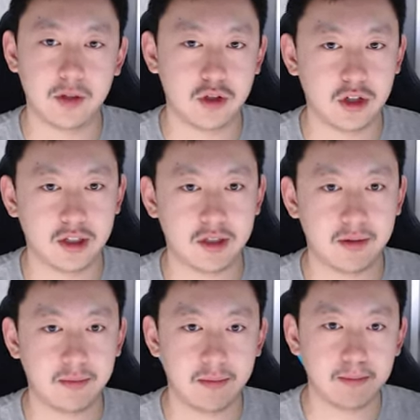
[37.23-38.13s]
Just
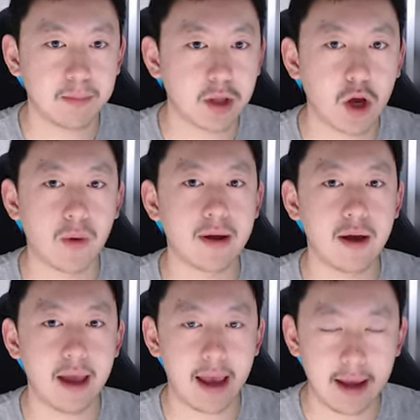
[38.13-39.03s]
going
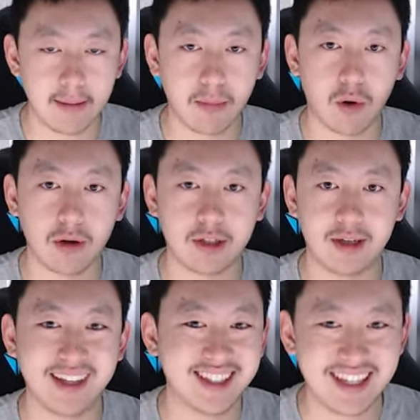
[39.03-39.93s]
in more to
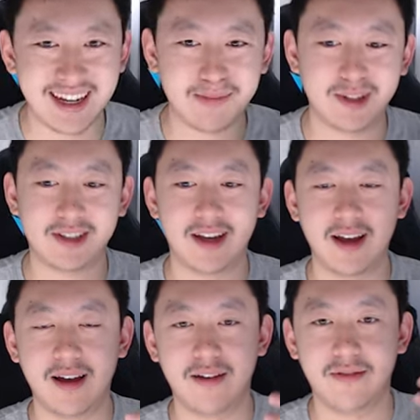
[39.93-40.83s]
the tips,
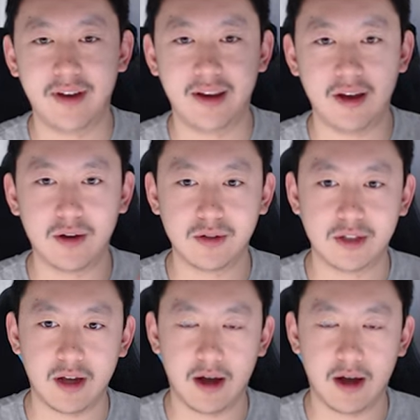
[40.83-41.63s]
videos,